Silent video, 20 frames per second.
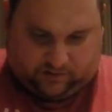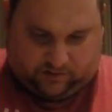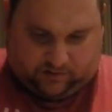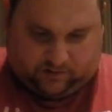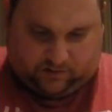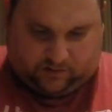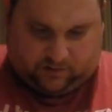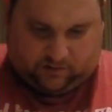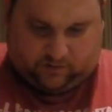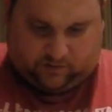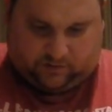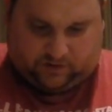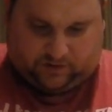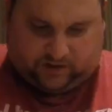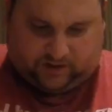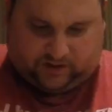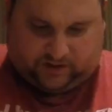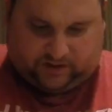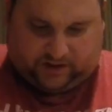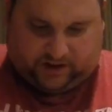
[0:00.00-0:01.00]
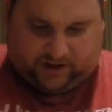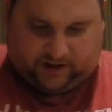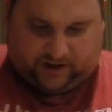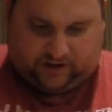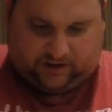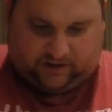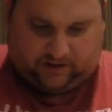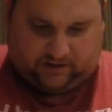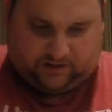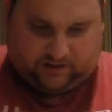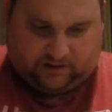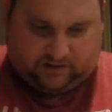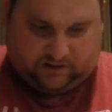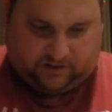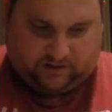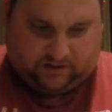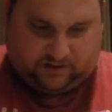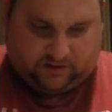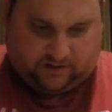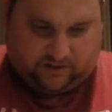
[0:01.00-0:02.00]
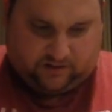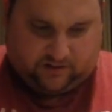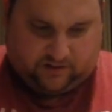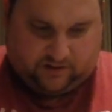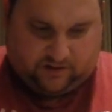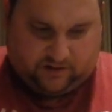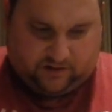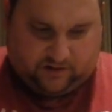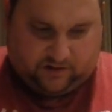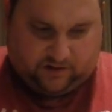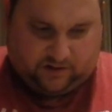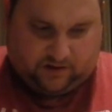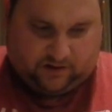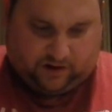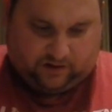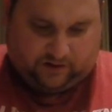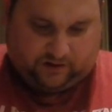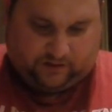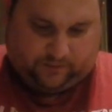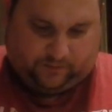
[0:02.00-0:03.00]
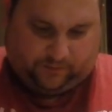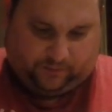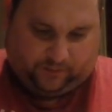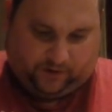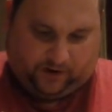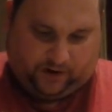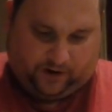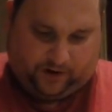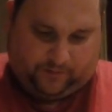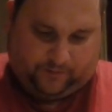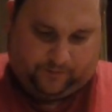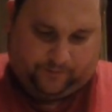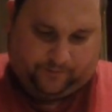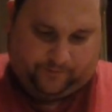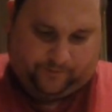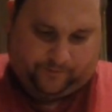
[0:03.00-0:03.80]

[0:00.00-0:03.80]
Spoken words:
use the second Gundam frame